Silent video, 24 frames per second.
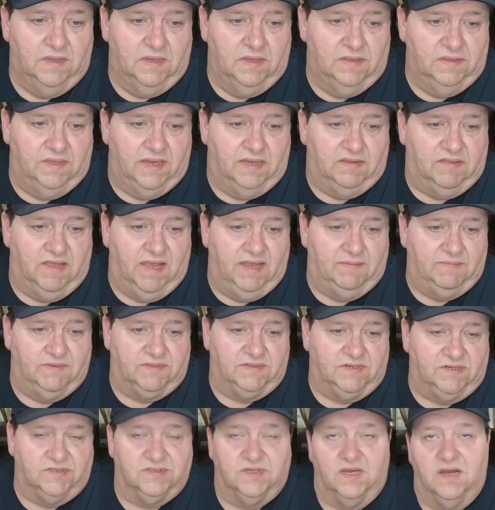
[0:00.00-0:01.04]
They claim that
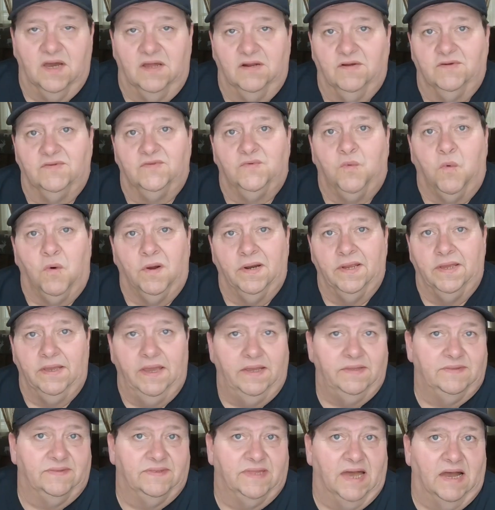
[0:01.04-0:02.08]
there's
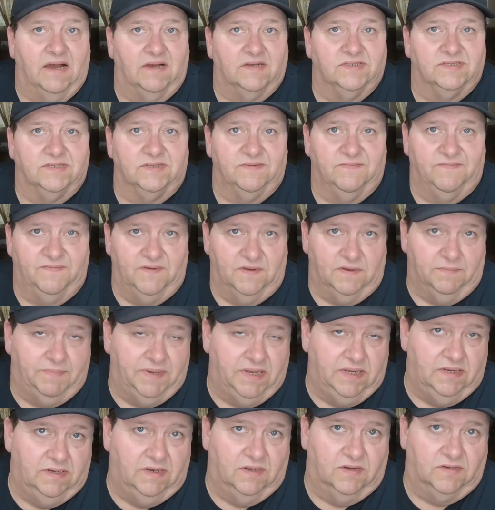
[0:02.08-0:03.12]
128,000
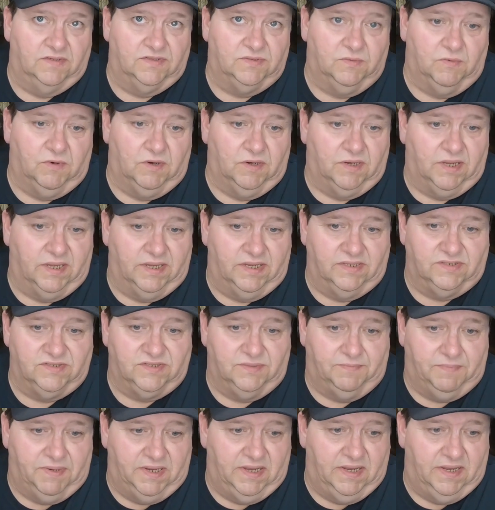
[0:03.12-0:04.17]
Filipinos working in
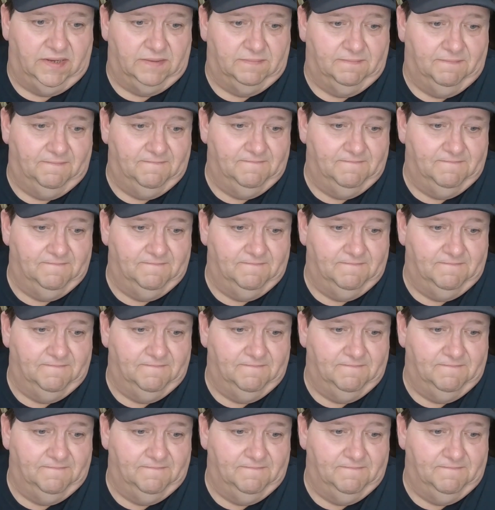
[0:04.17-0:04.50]
Japan.